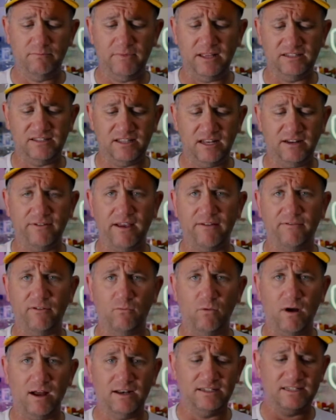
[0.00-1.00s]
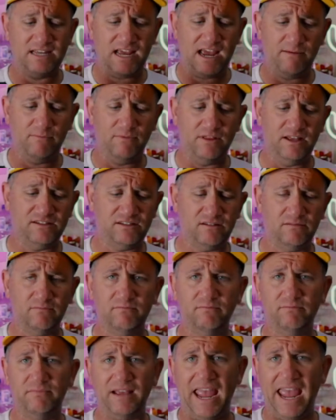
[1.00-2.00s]
instead of having one tab, there's
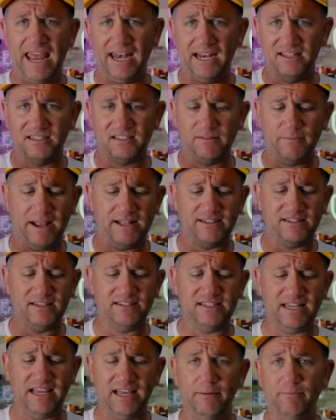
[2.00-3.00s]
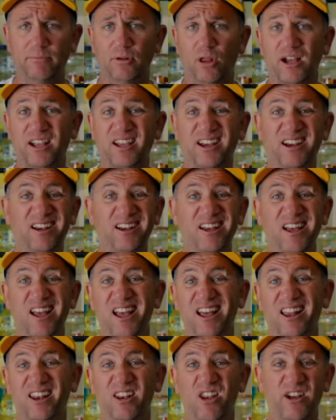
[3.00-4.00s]
endless amounts of tab, like a
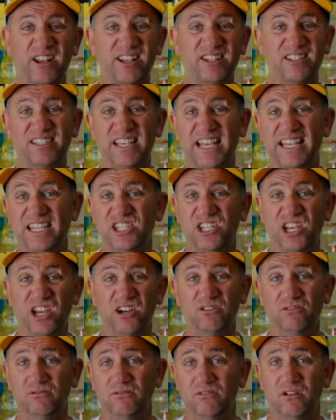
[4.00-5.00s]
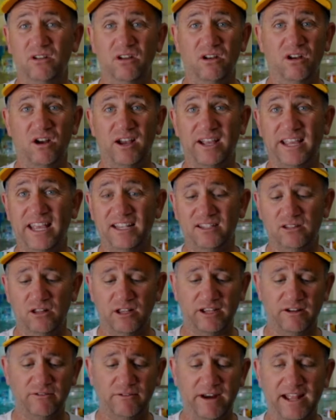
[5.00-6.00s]
seashell I guess
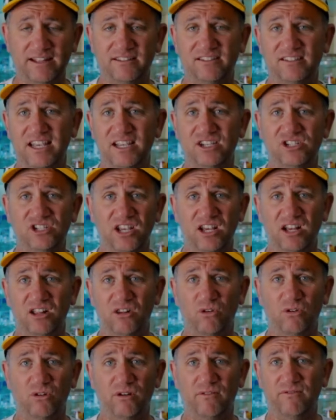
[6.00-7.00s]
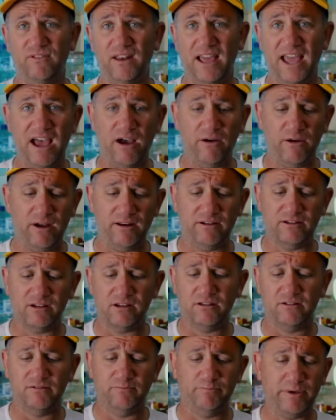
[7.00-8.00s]
like a round seashell or a flower
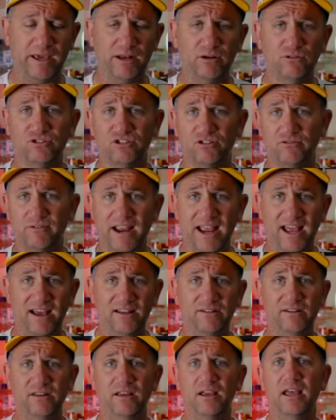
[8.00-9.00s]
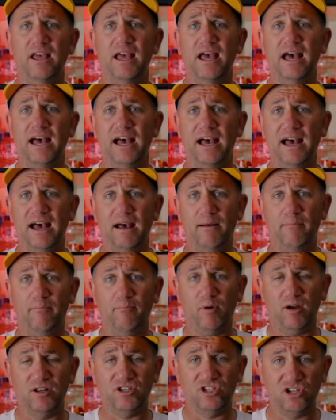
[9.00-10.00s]
petals around.
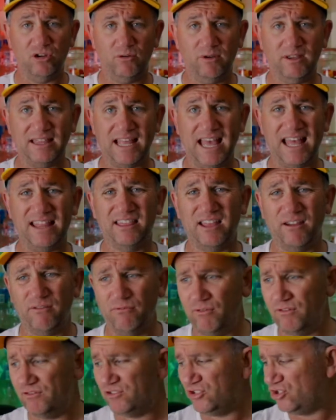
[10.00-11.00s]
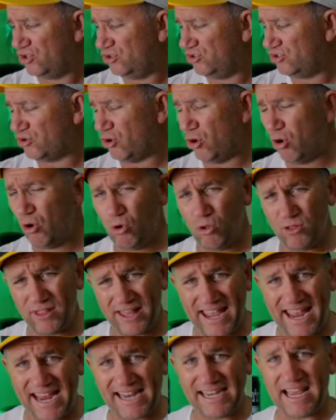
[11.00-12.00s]
By doing that, they've reduced all the
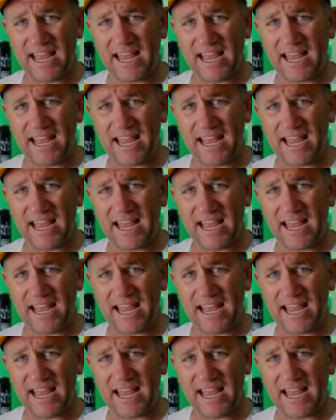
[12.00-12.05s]
heat